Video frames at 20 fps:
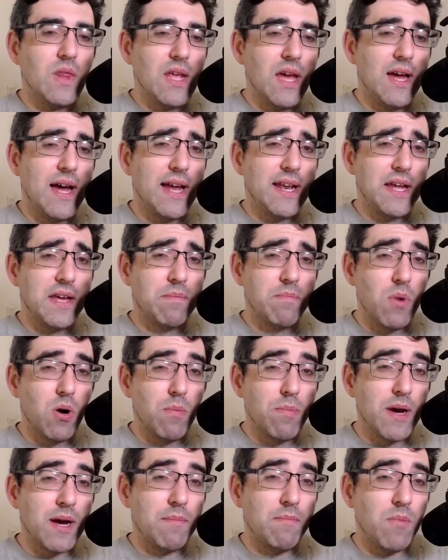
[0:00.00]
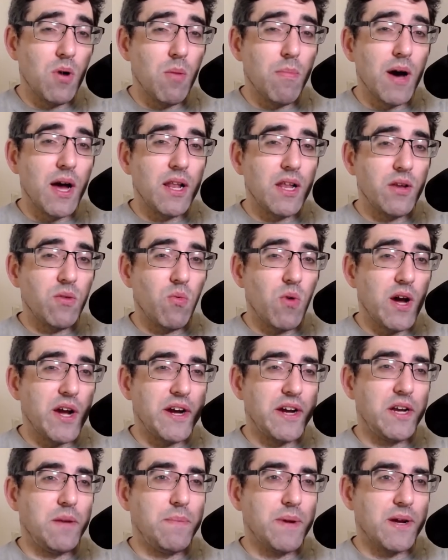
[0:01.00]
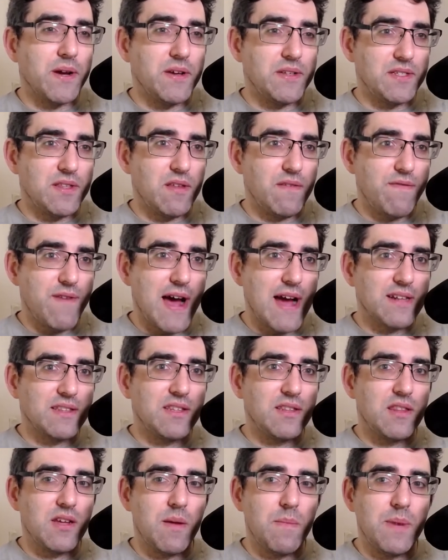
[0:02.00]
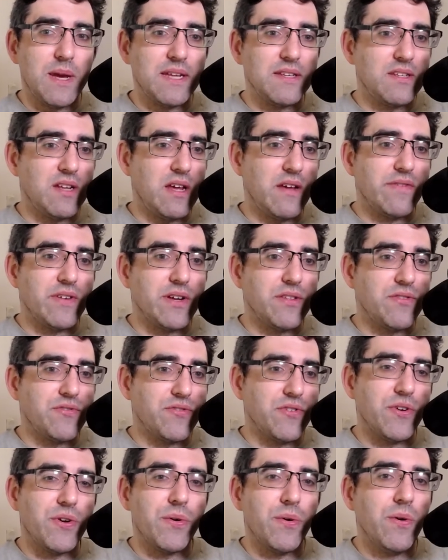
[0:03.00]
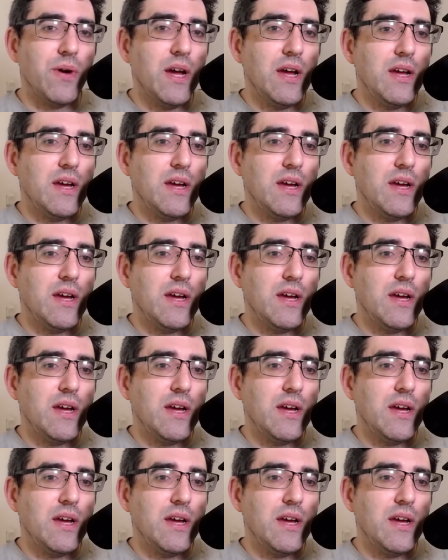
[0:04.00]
mobile and wired, because of the fact that they're being delivered through